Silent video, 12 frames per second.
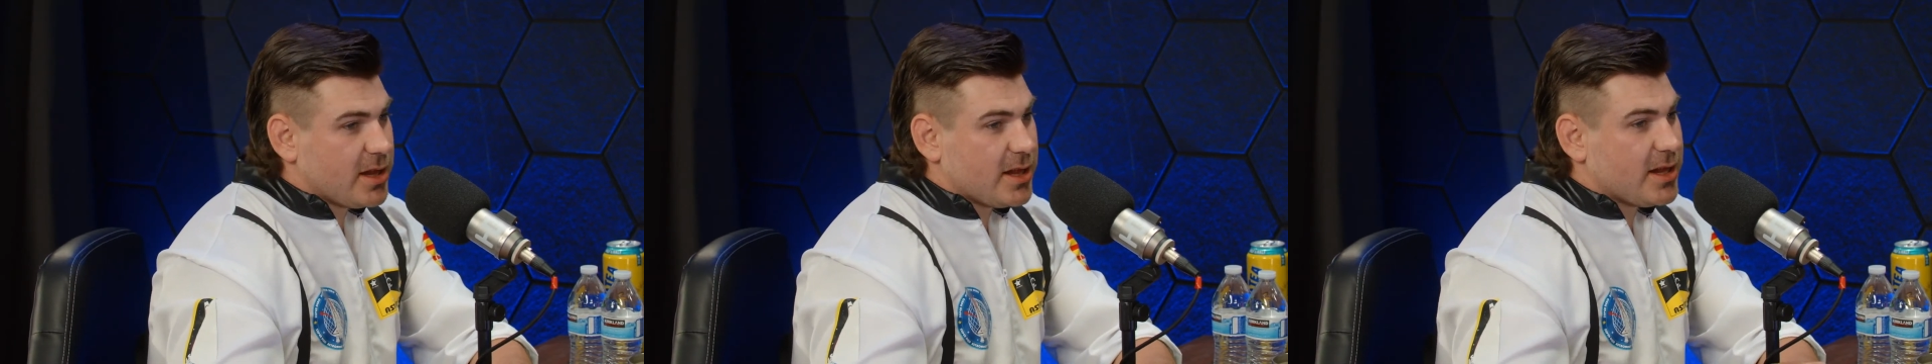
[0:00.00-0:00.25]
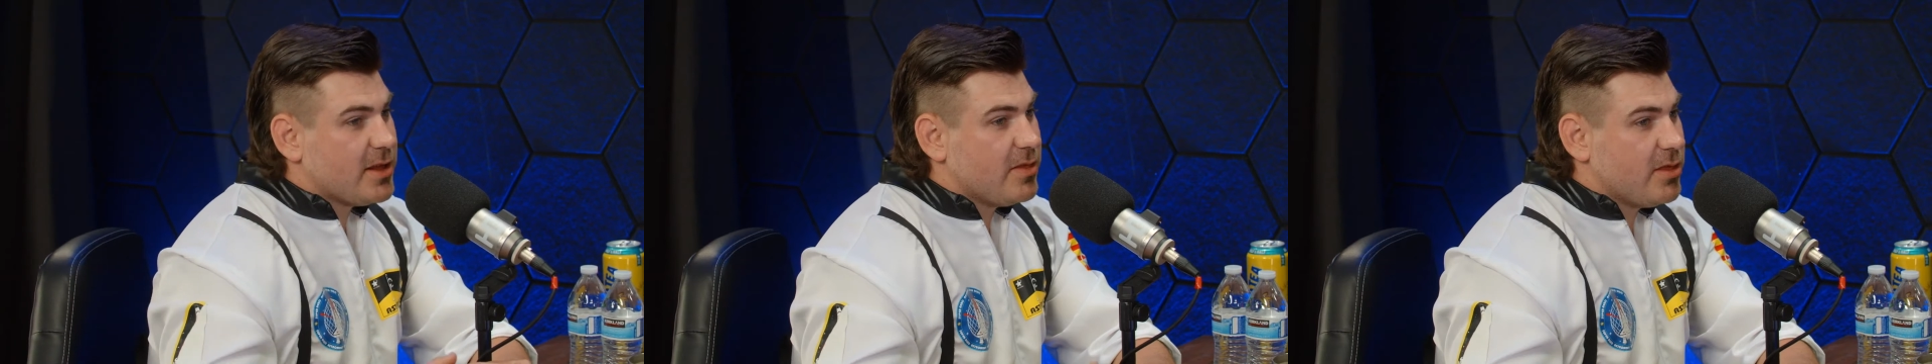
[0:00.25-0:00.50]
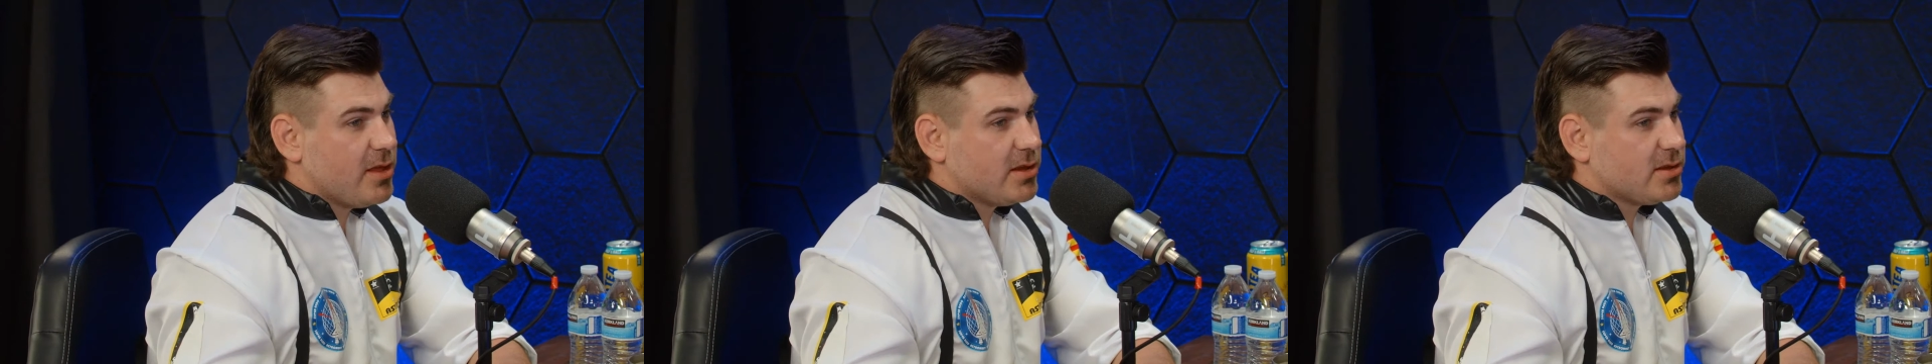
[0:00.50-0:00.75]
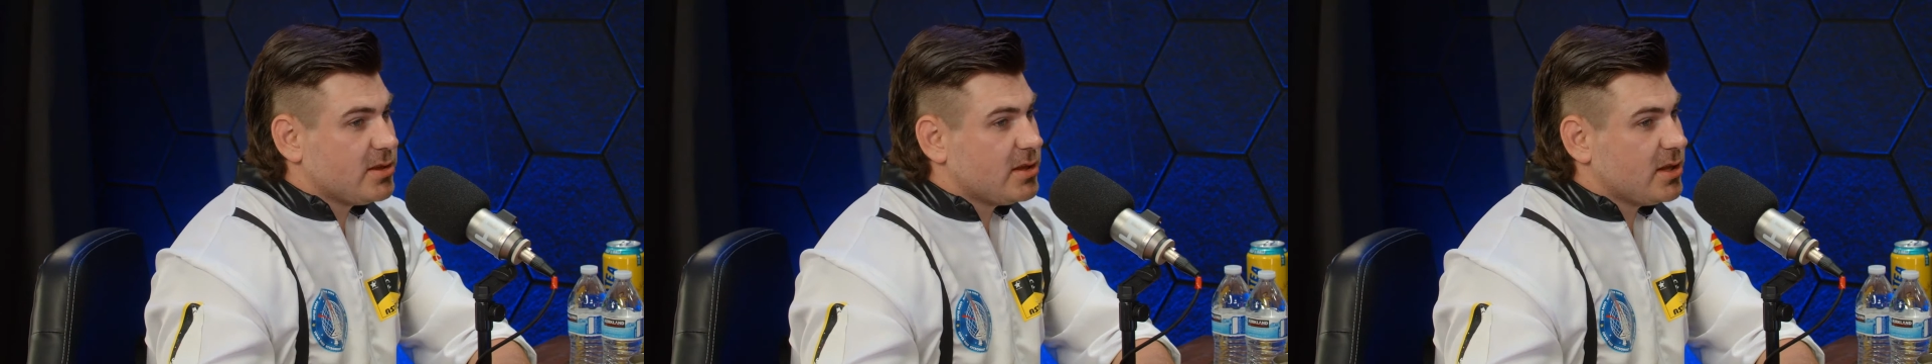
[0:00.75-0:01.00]
And
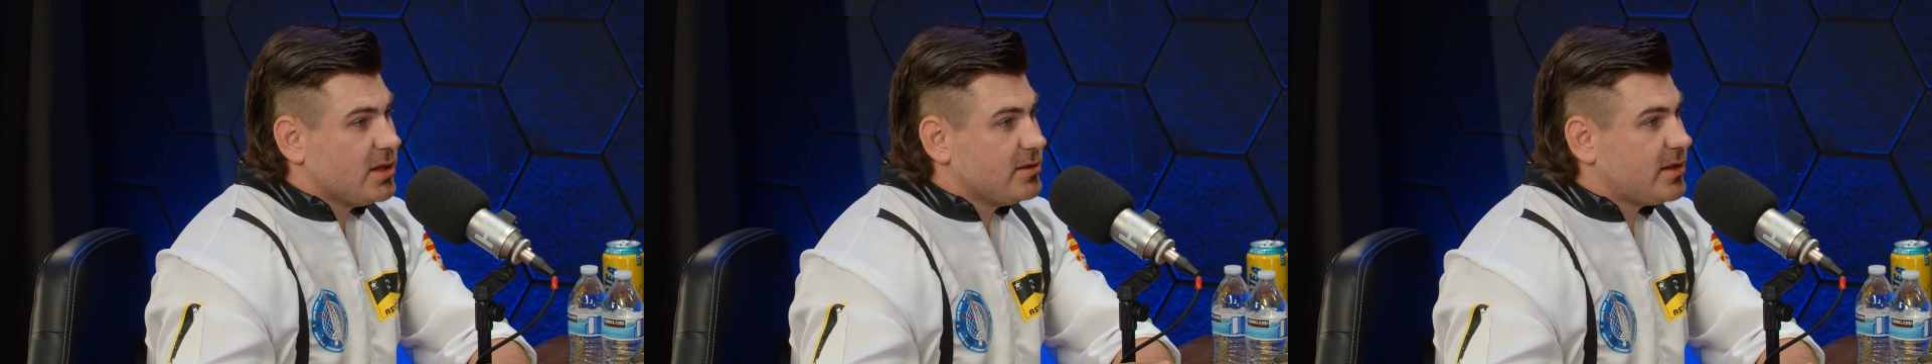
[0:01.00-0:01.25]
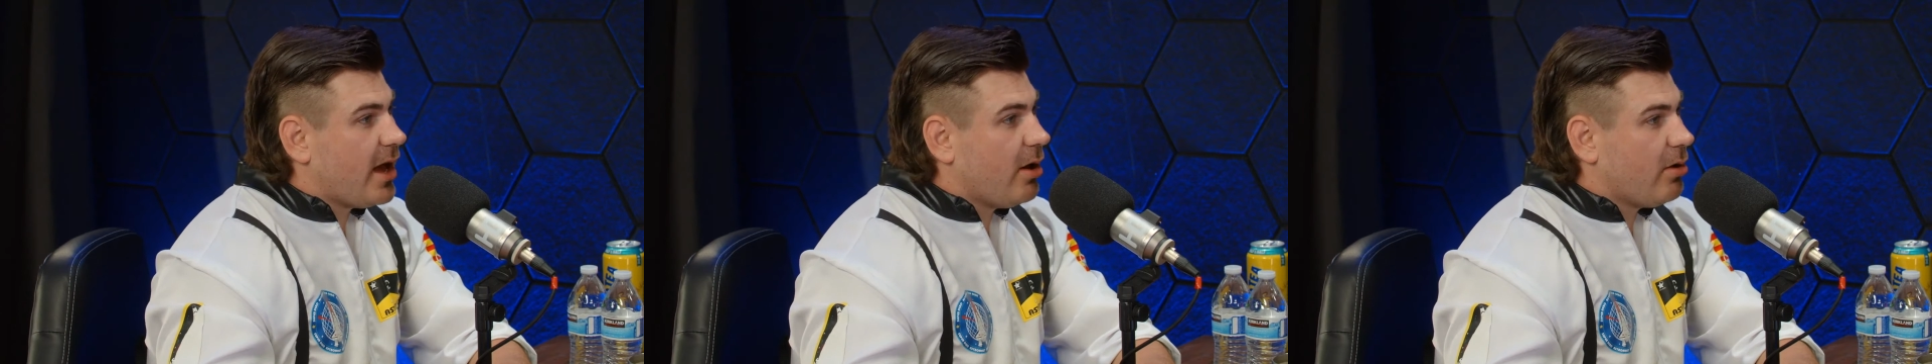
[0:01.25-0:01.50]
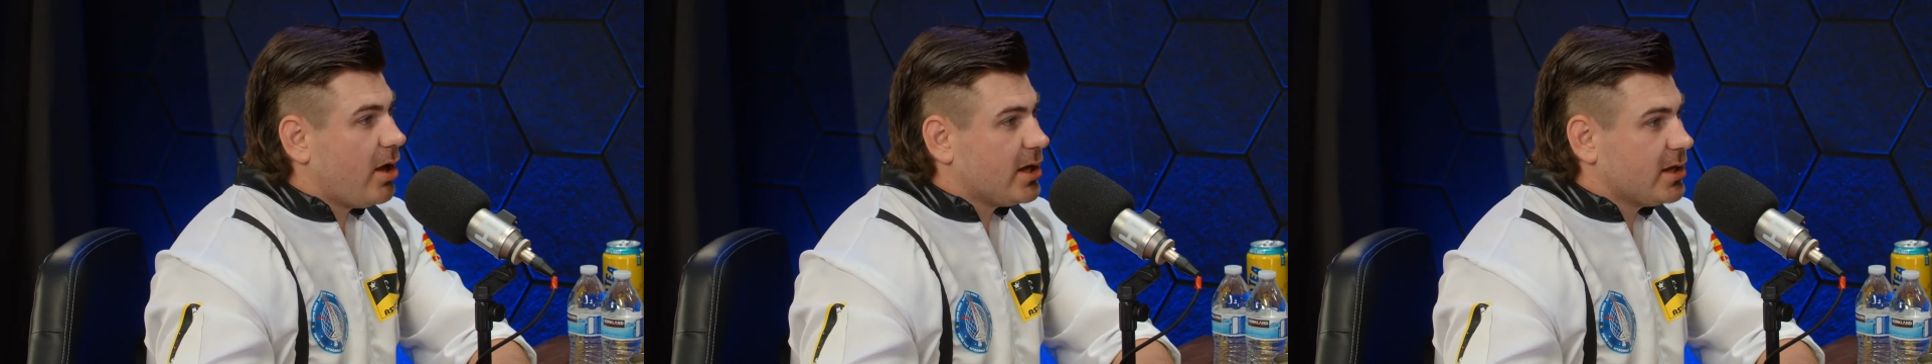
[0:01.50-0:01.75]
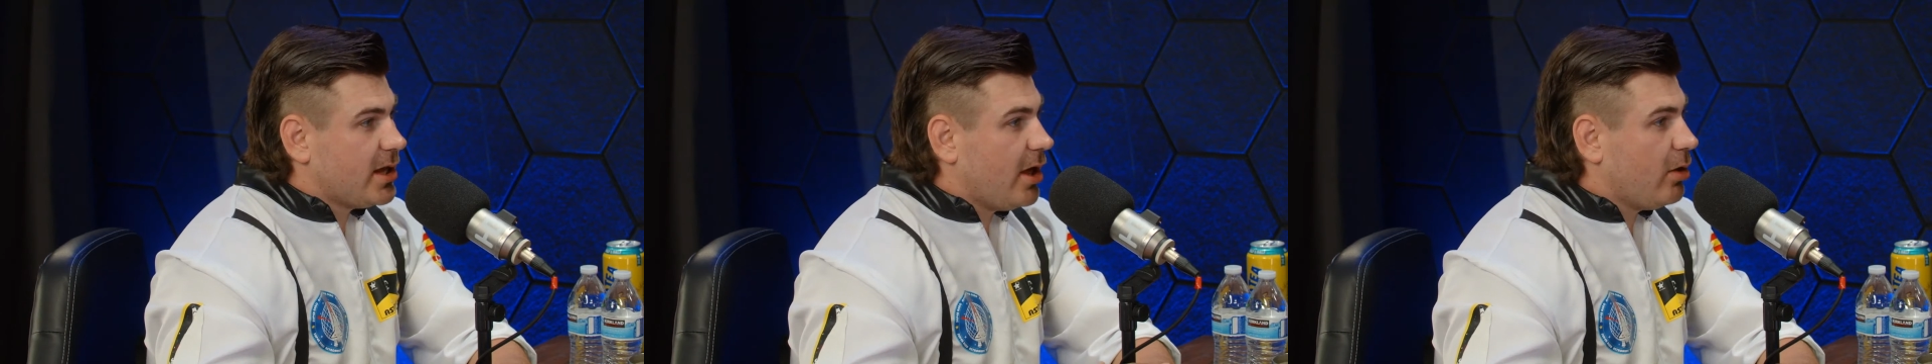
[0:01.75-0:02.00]
this is how I
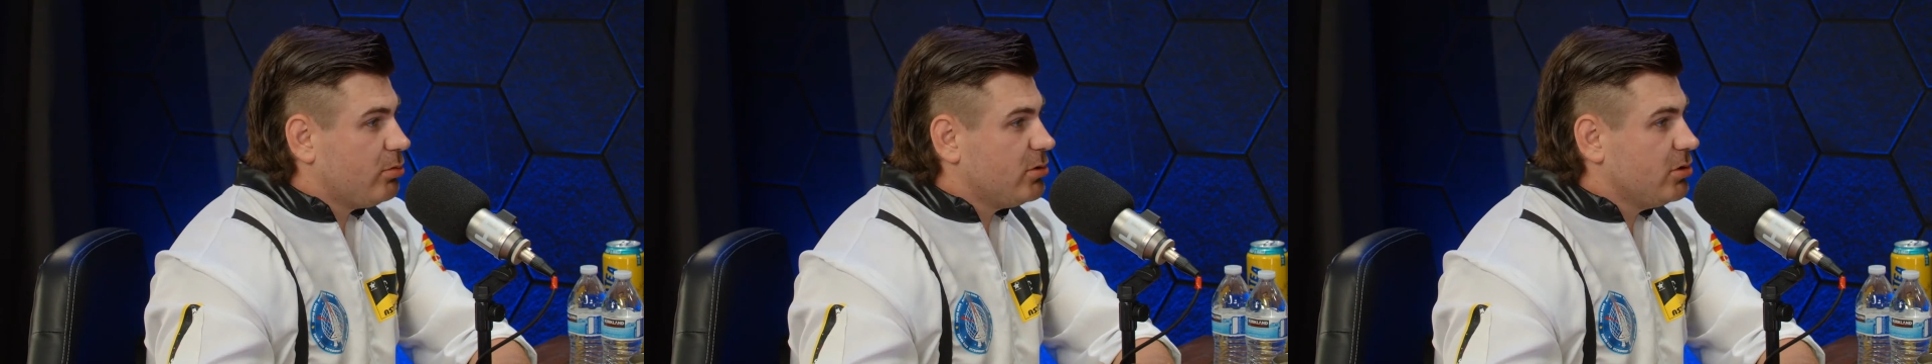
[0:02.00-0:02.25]
can help